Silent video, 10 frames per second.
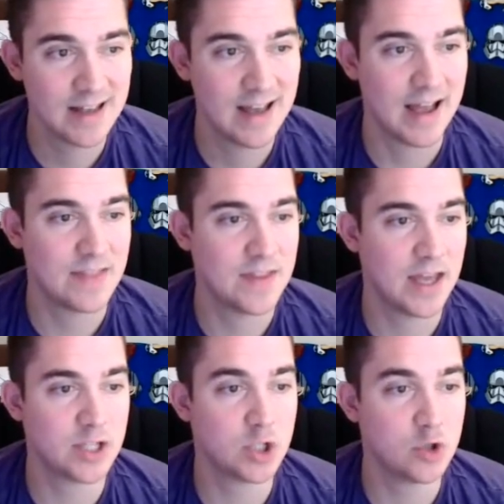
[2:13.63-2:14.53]
and
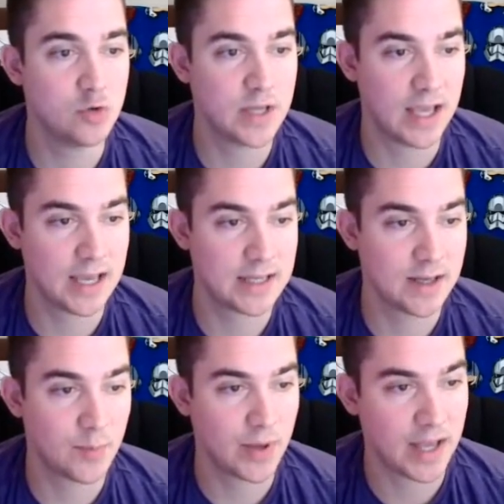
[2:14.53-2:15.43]
then you can
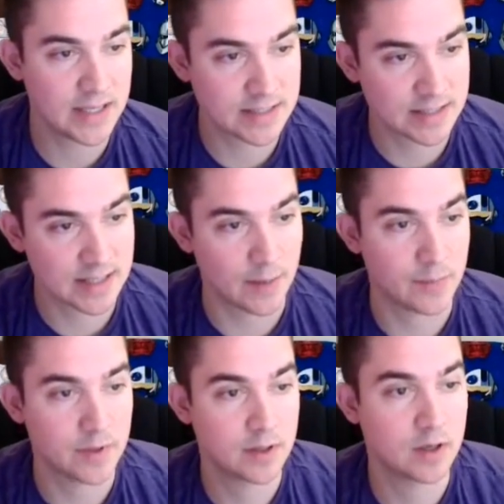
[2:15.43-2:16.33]
paste
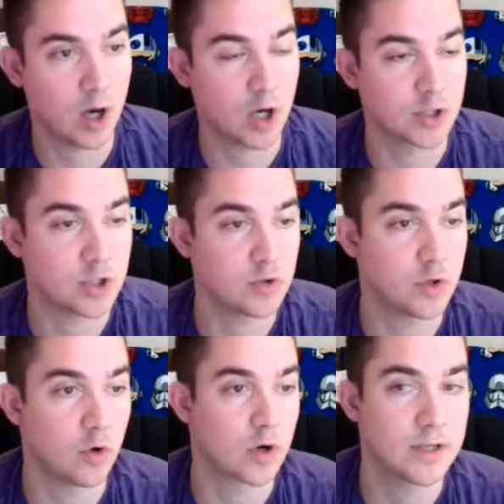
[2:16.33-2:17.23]
them onto
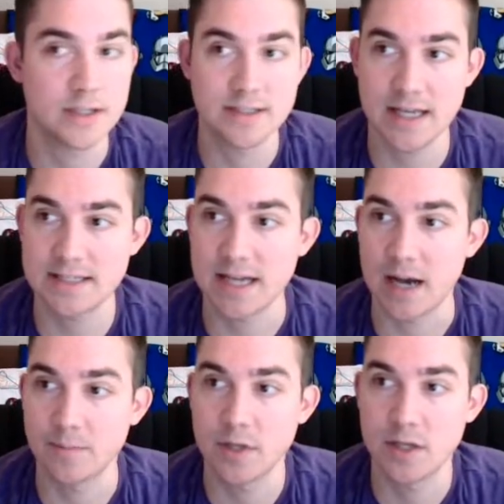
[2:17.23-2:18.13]
your
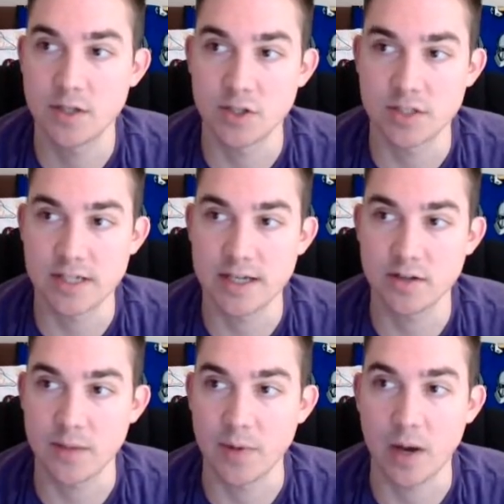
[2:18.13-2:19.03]
desktop. You can see here
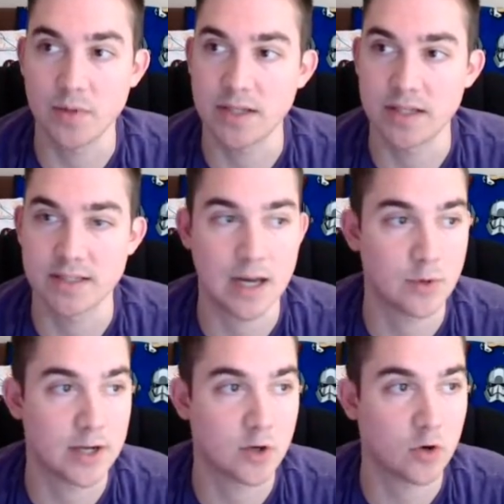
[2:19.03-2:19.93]
they populated in the top
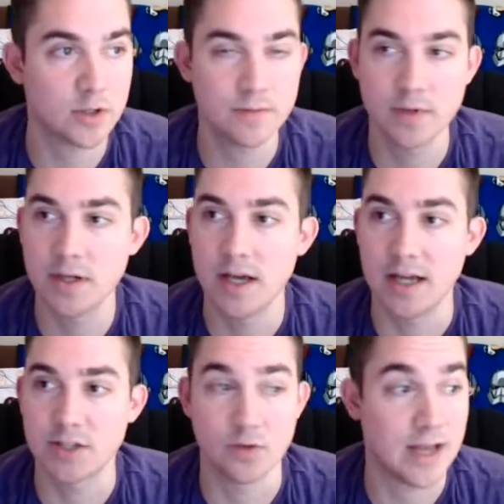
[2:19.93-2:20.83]
right corner.
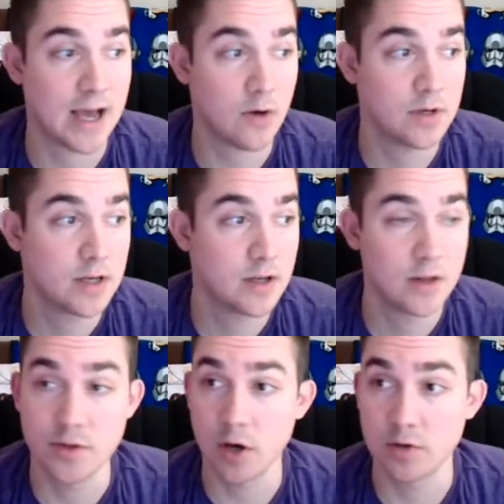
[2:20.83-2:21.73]
And so now
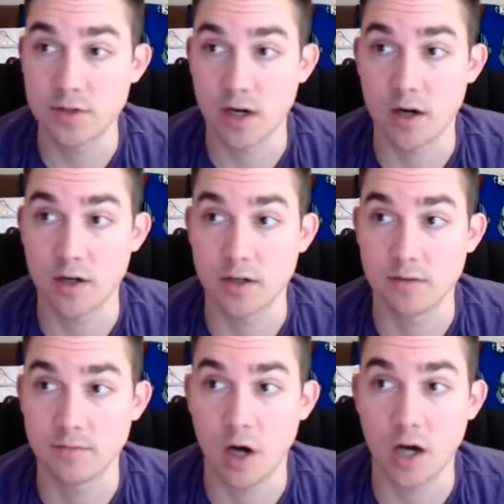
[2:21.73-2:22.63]
those are
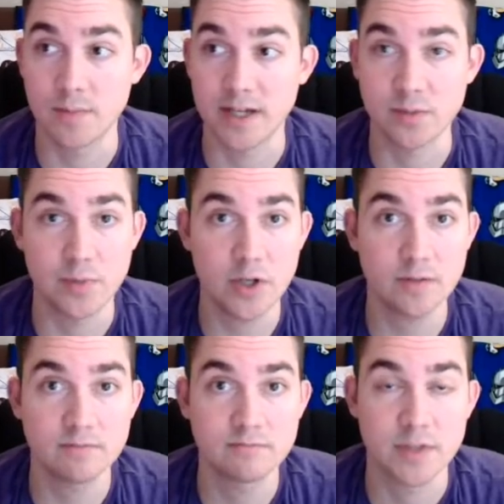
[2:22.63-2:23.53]
on my
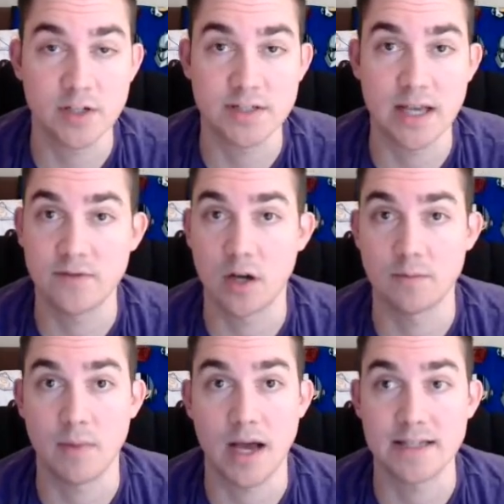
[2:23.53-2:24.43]
computer. They're saved on
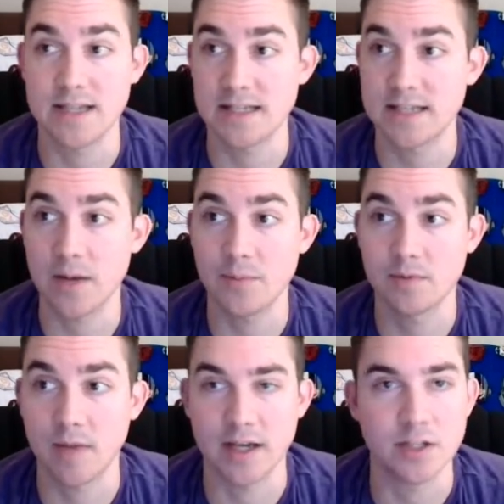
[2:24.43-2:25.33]
my desktop.
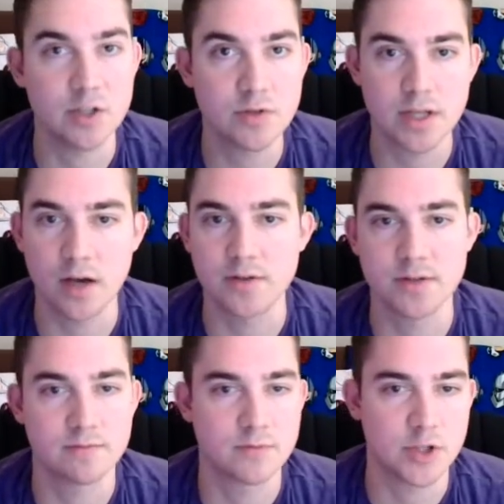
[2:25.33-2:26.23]
I can use
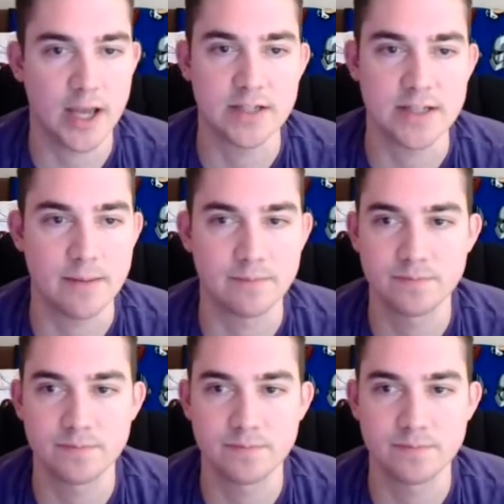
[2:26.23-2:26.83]
those, change them,